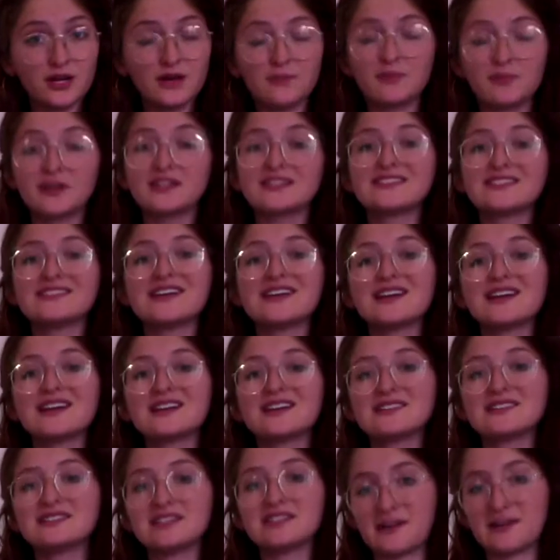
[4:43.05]
but it's not a
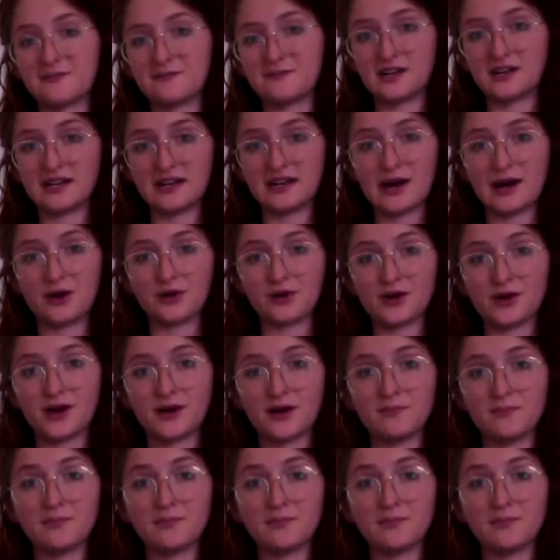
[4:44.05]
definite outcome,